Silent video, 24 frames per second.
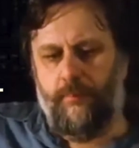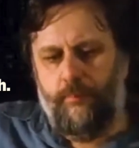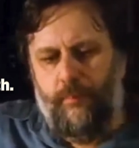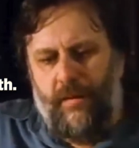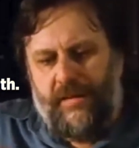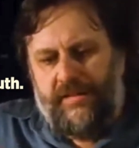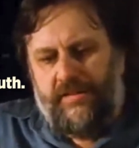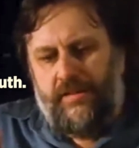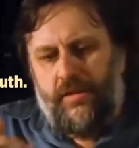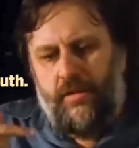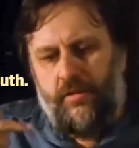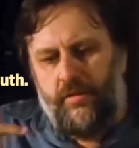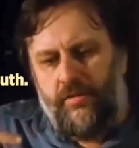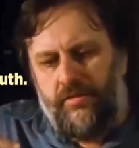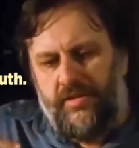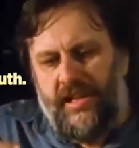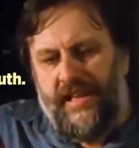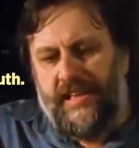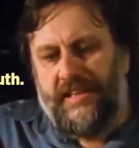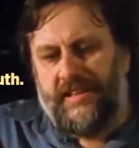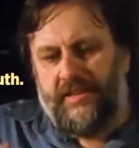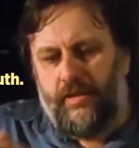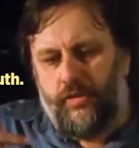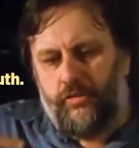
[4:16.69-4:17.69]
But
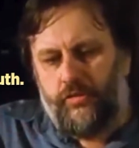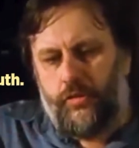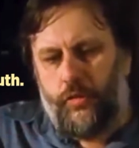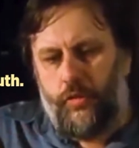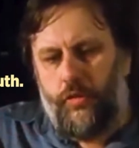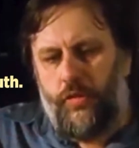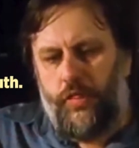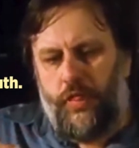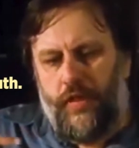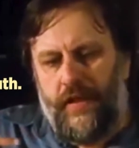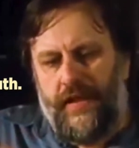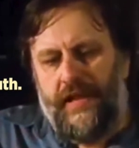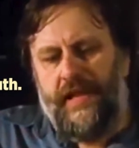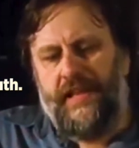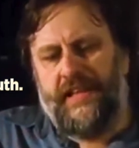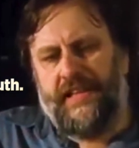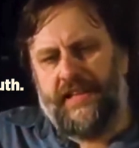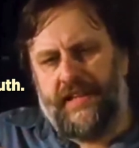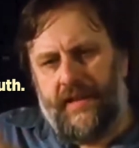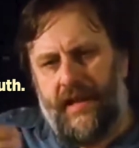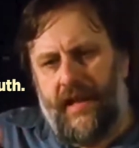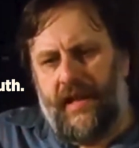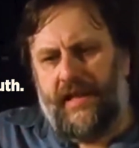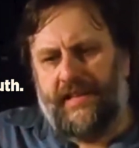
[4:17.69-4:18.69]
this truth
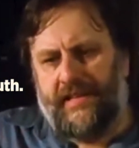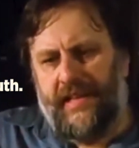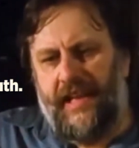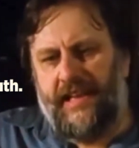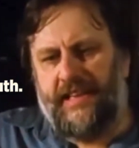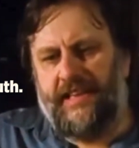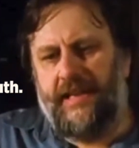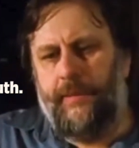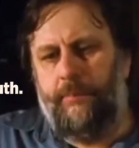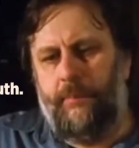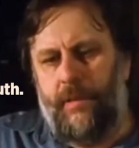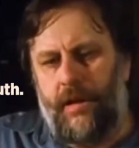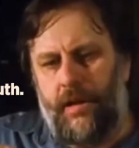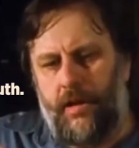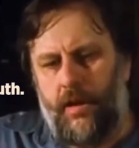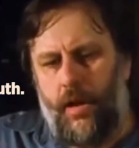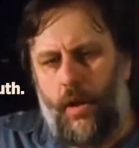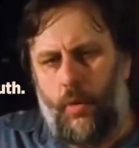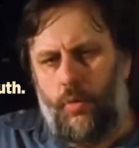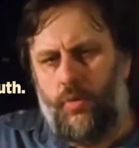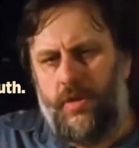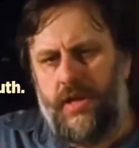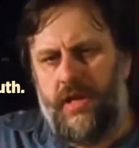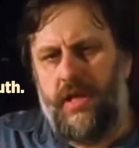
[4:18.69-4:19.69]
is accessible
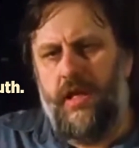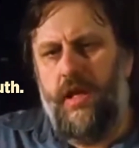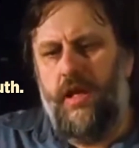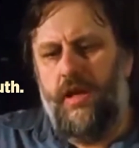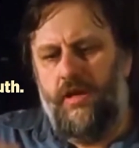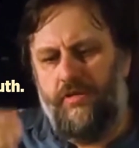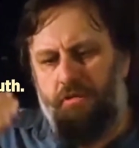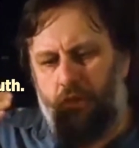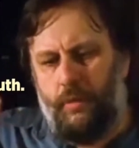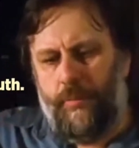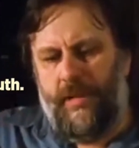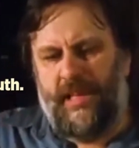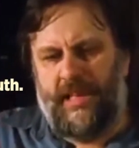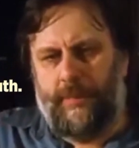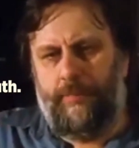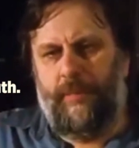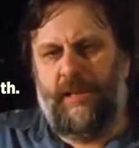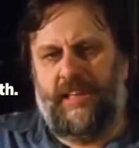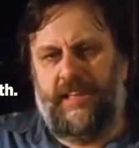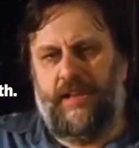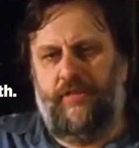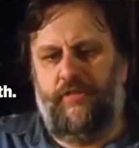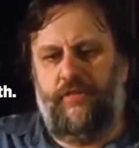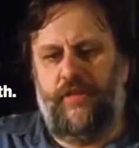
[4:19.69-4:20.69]
only from a
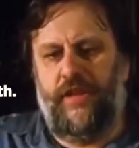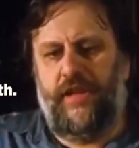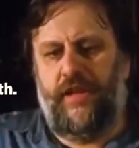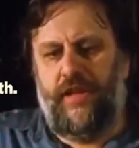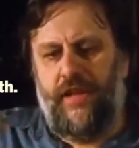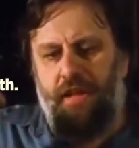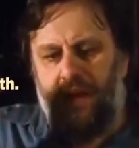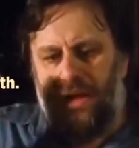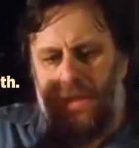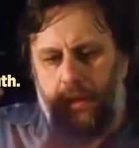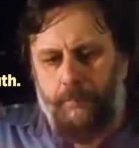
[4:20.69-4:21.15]
specific,